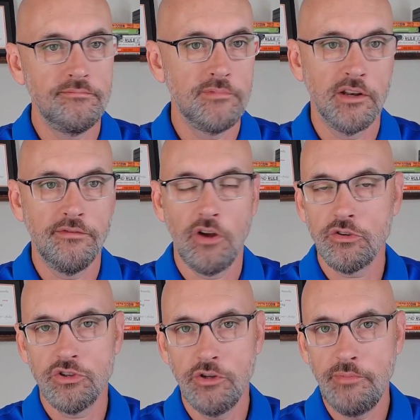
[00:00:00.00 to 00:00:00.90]
the default
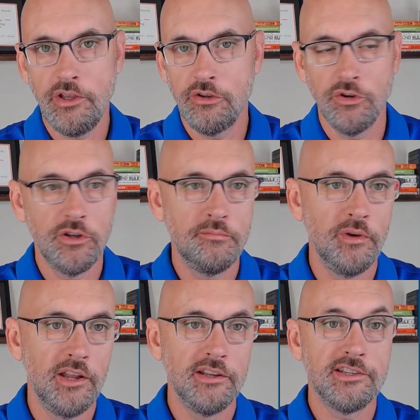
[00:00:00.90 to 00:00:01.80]
should be good,
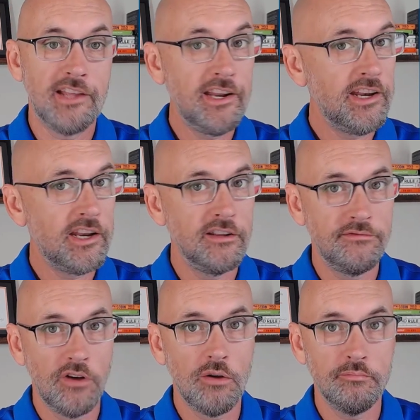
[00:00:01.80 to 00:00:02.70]
but setting a
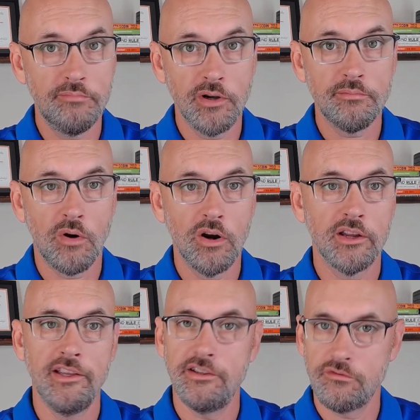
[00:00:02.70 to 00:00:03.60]
default bookmark
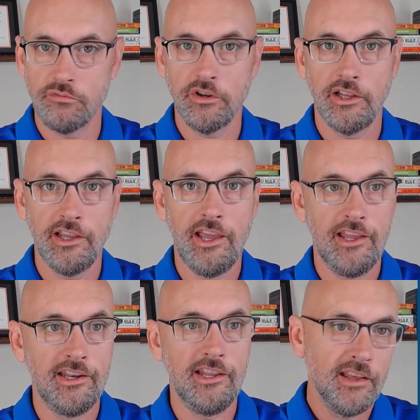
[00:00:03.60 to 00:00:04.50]
is really
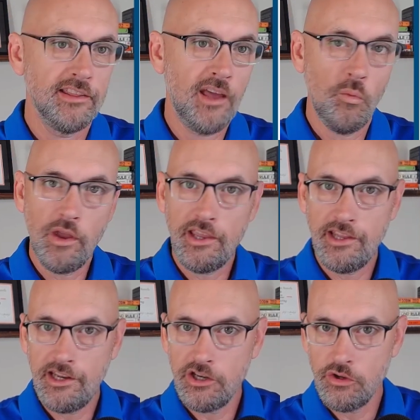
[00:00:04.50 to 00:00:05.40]
handy. That way,
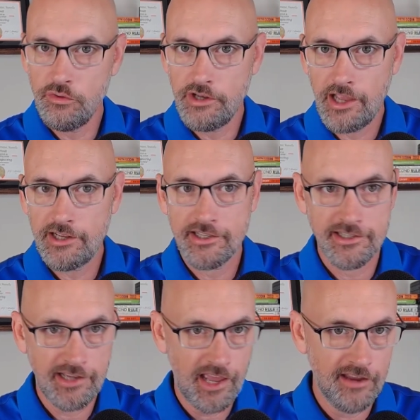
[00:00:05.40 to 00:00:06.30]
any new data
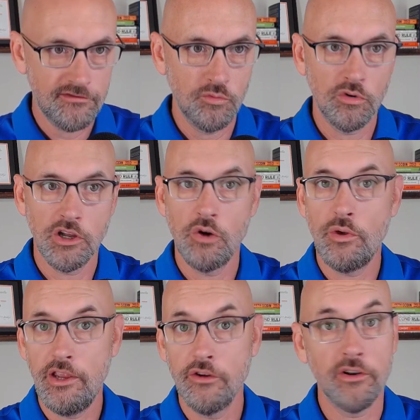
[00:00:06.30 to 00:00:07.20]
saved will go
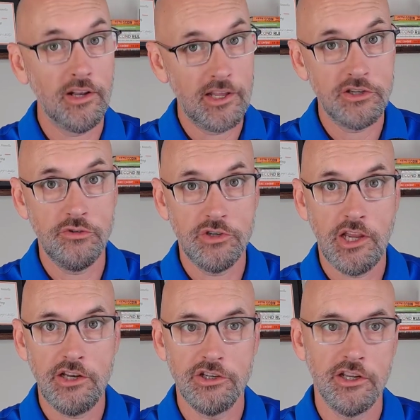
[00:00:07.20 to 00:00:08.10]
here unless you
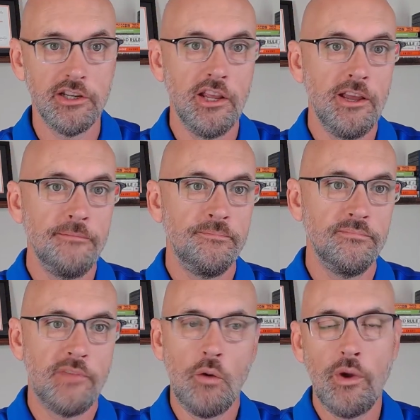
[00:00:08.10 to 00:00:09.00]
change it.
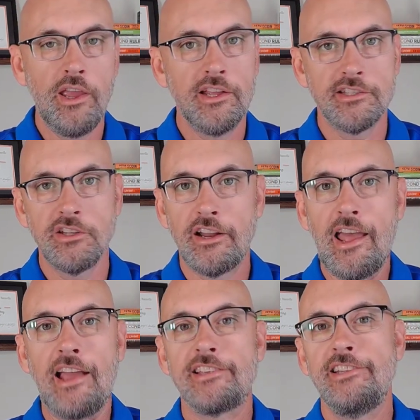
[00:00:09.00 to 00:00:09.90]
That way, it's not
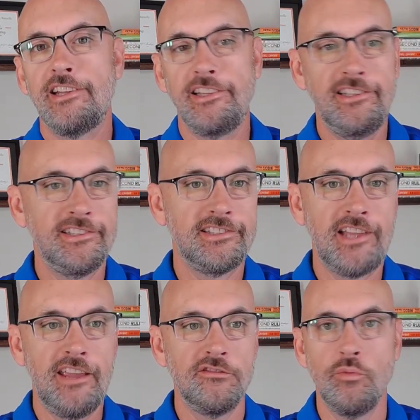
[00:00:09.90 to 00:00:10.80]
accidentally
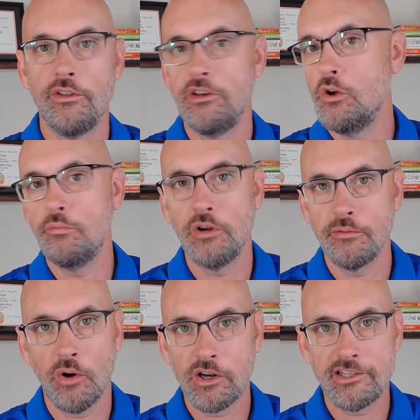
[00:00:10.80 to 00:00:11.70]
saved with no
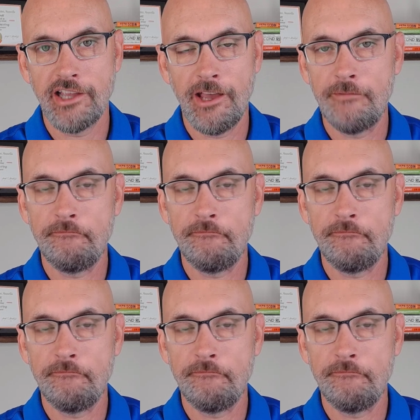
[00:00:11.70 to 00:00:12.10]
bookmark set.